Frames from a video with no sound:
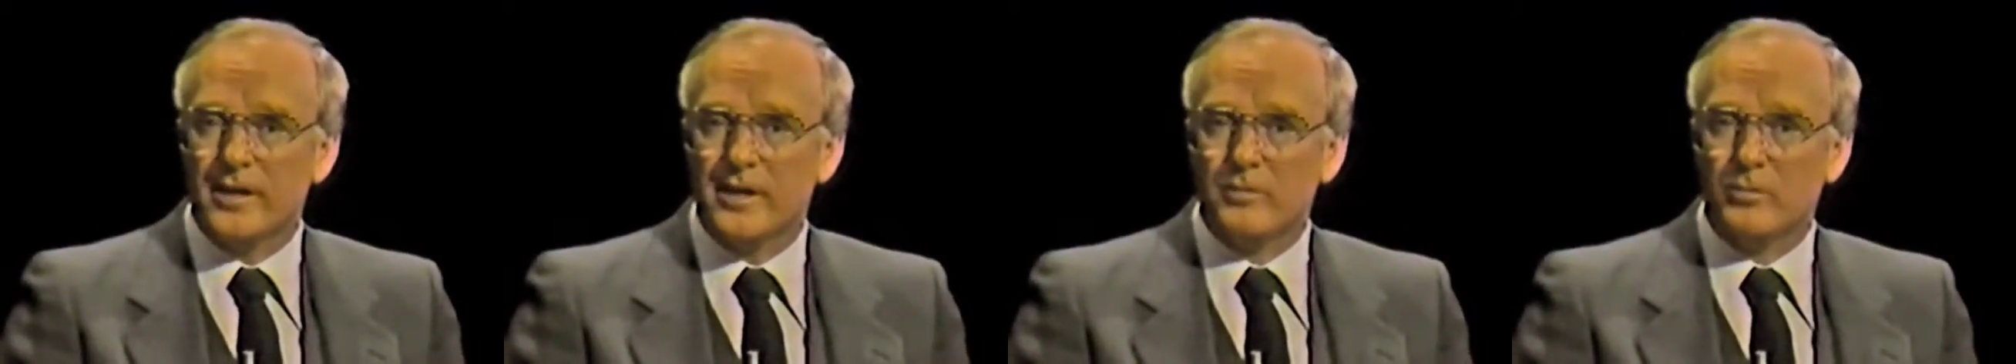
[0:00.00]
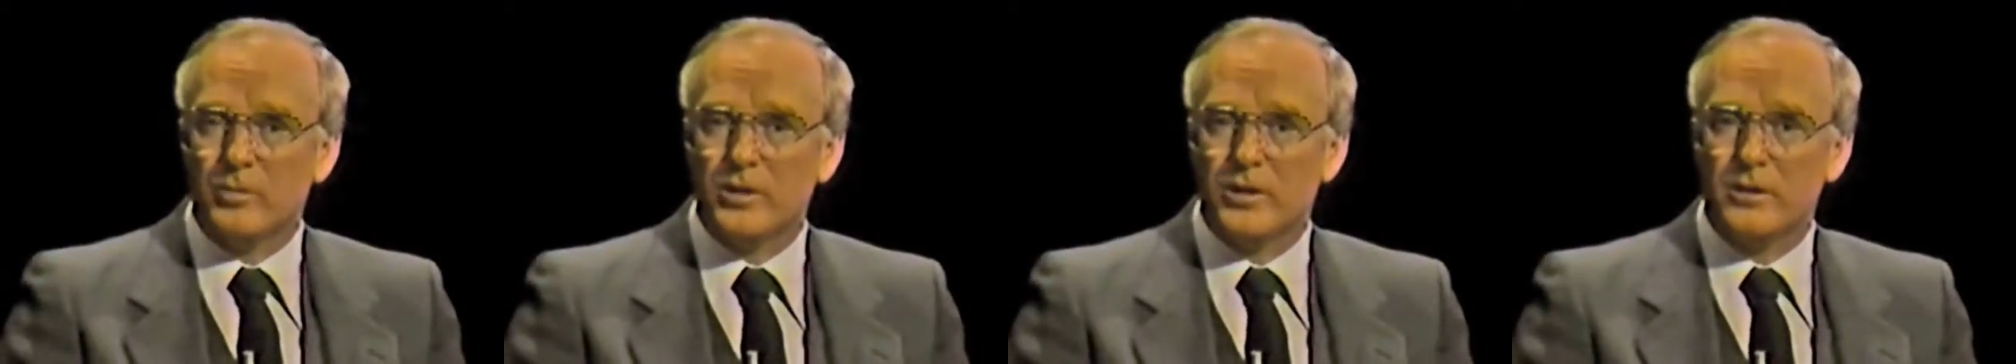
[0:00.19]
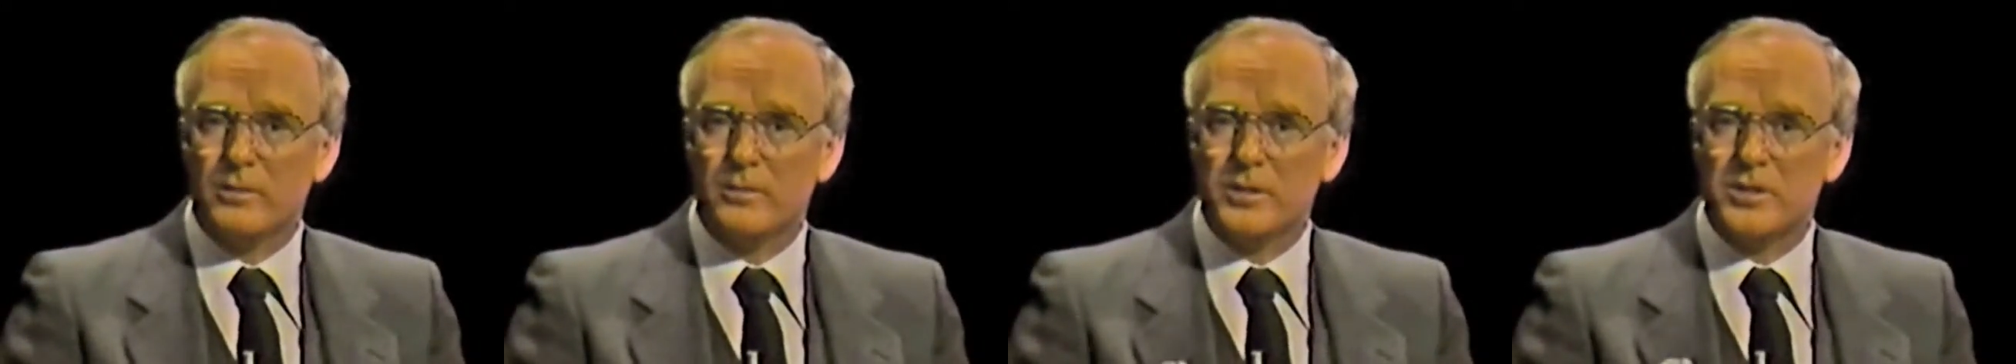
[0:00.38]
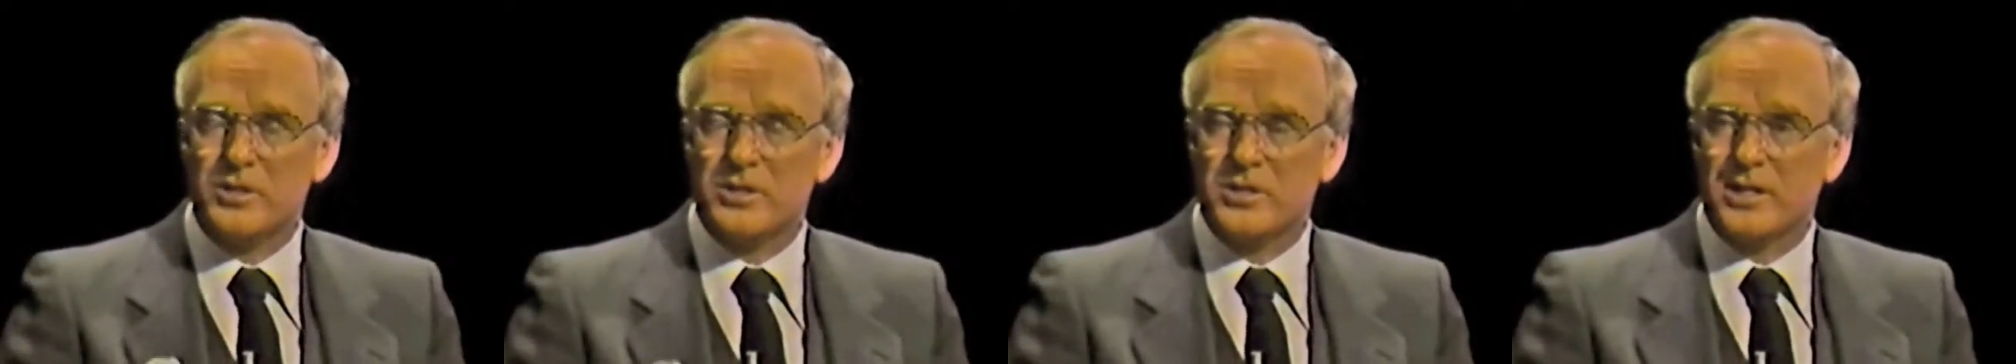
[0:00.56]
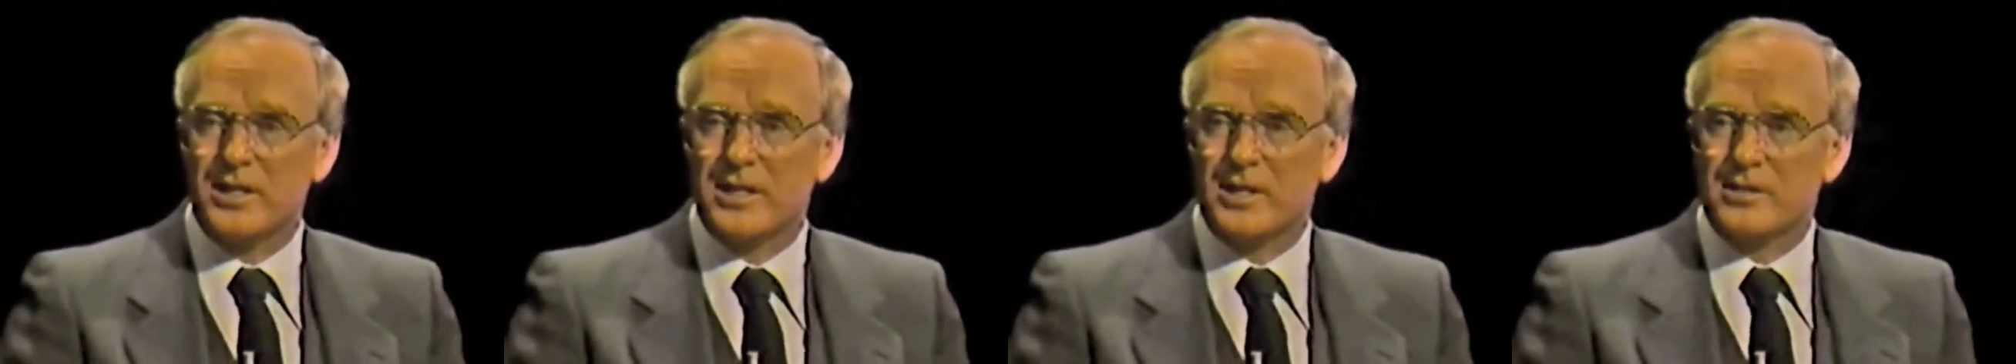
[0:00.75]
And one of the
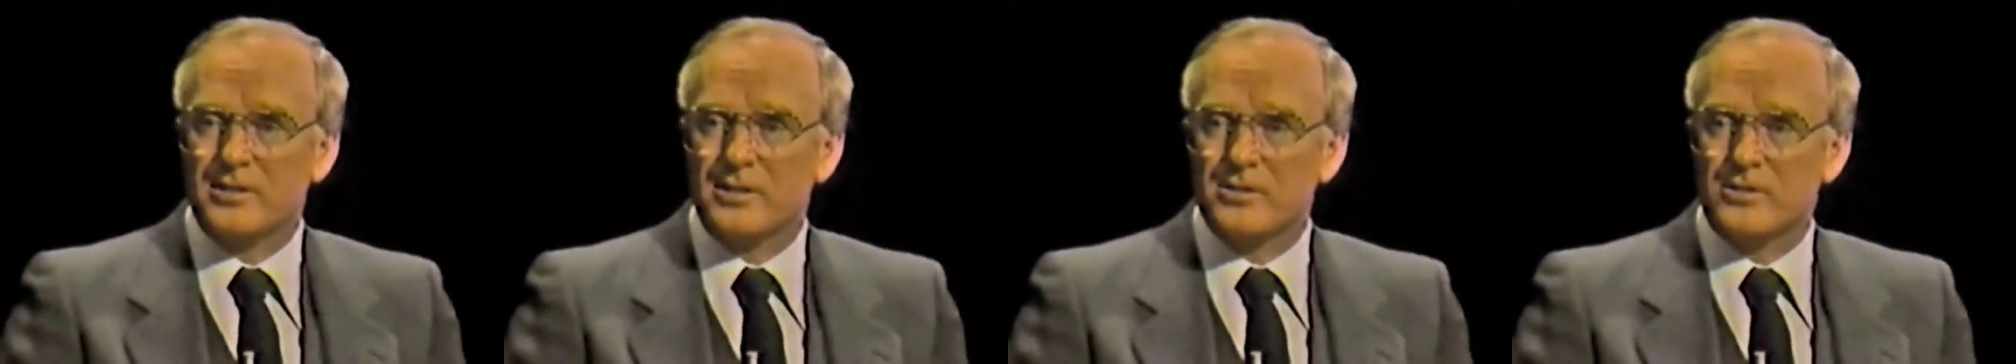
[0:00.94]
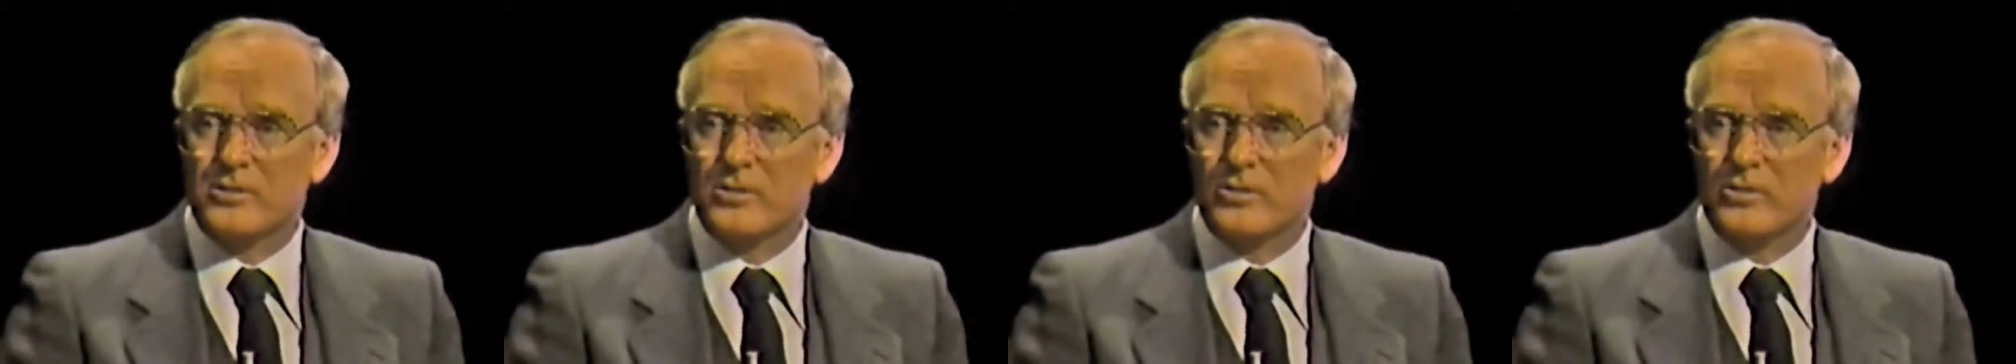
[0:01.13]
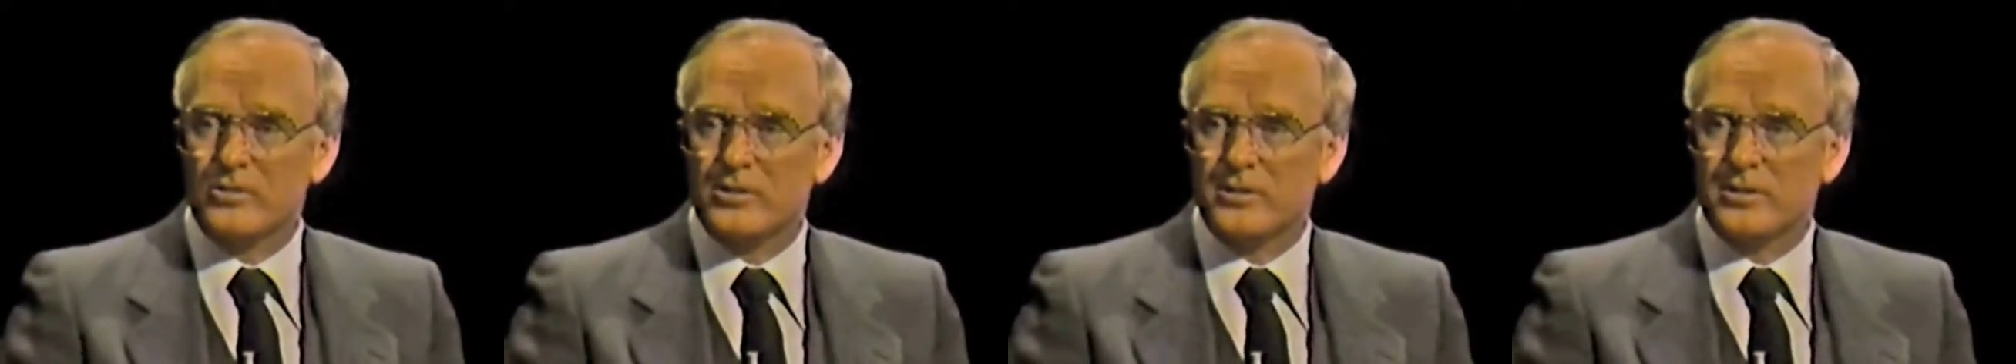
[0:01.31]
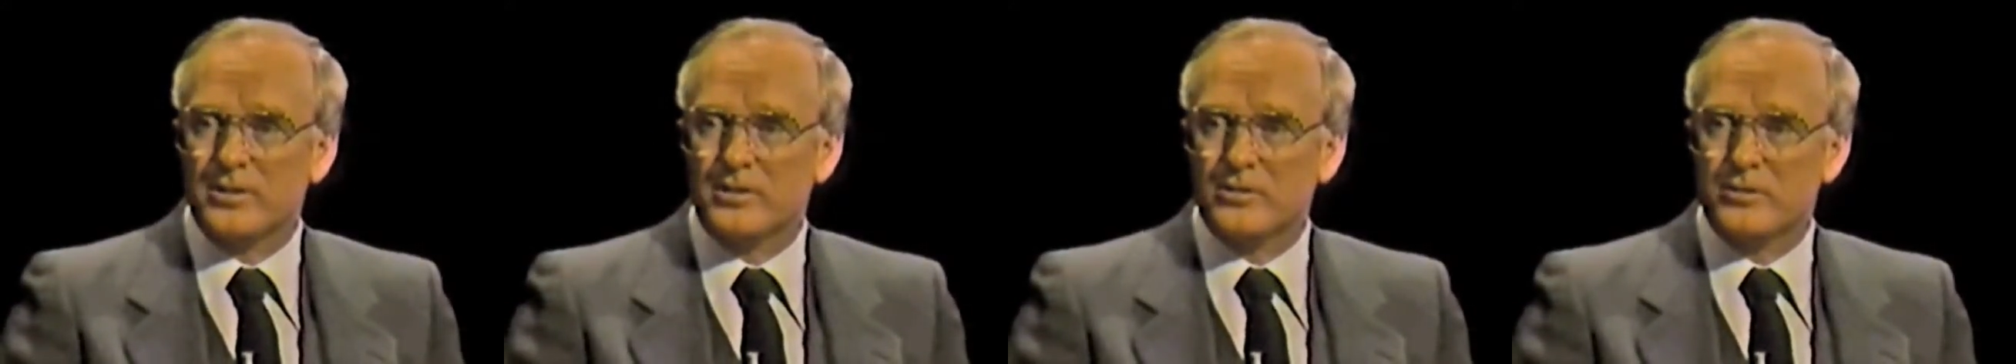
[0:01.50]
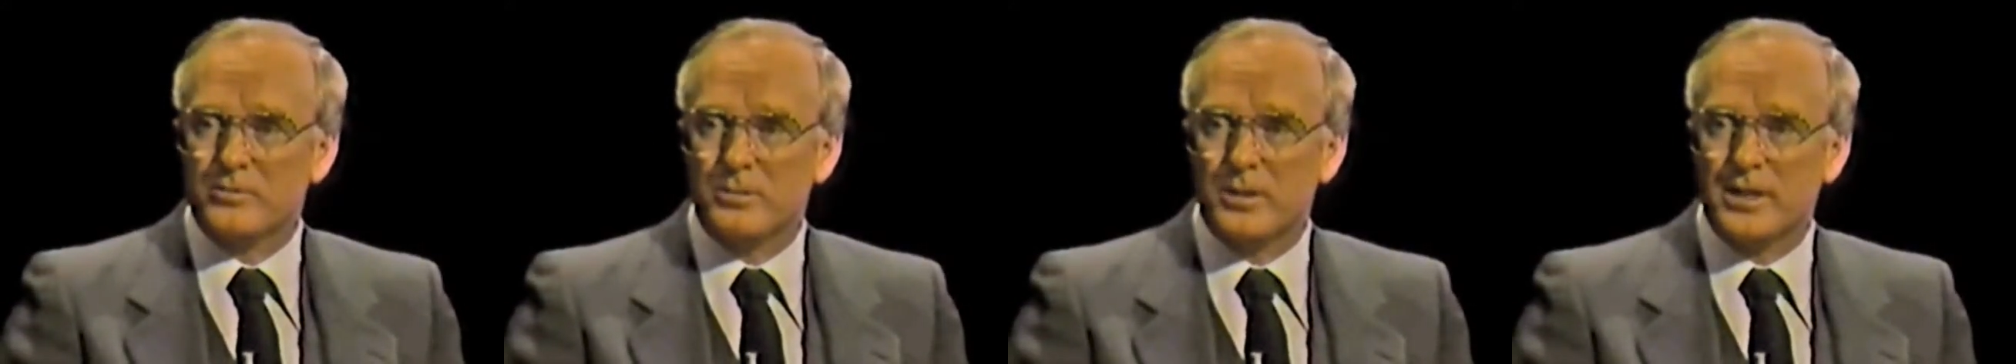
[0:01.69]
mistakes that church
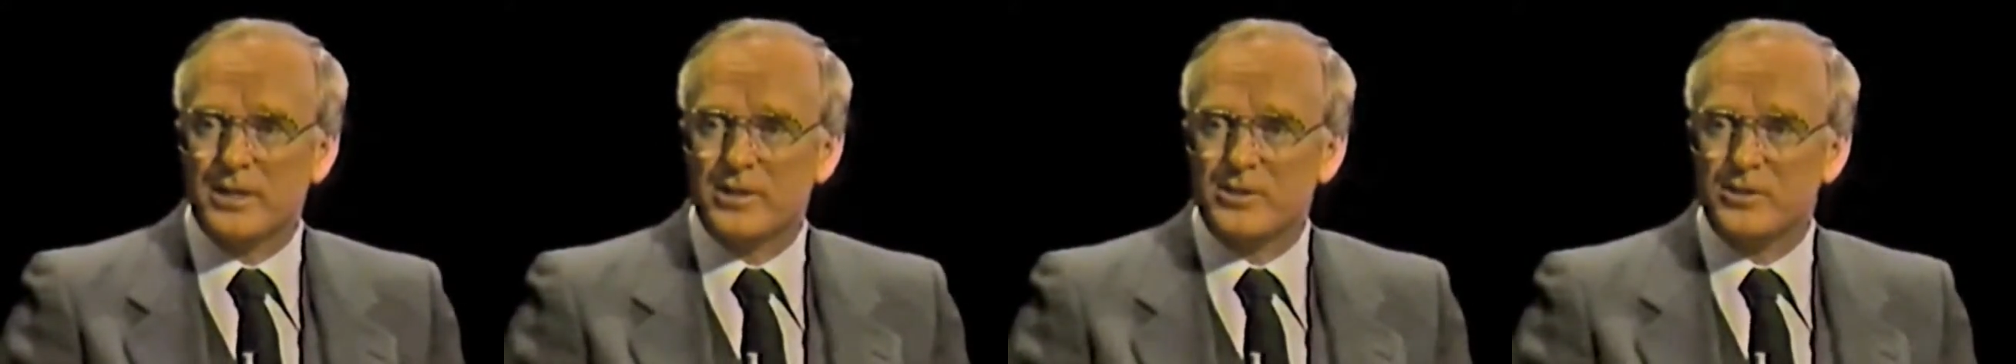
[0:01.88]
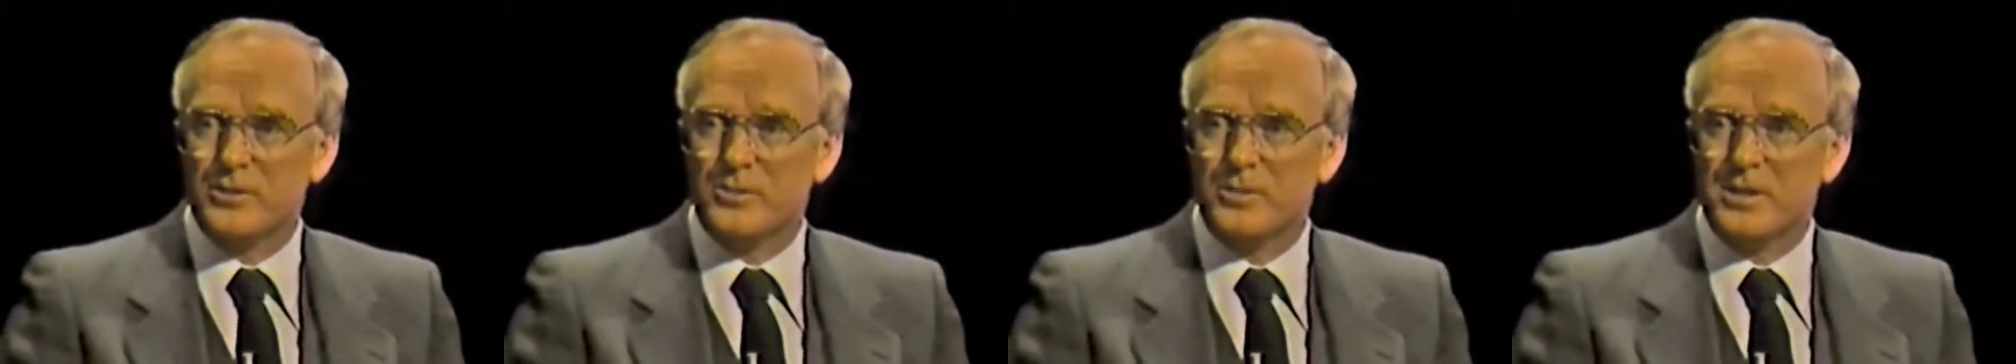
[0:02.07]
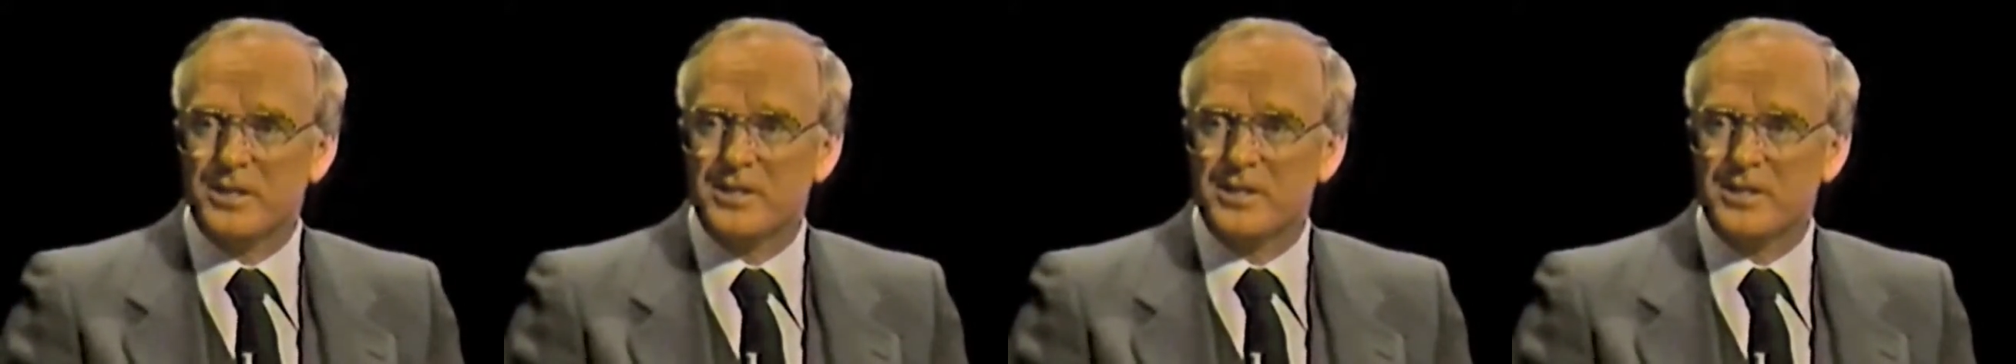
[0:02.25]
leaders make so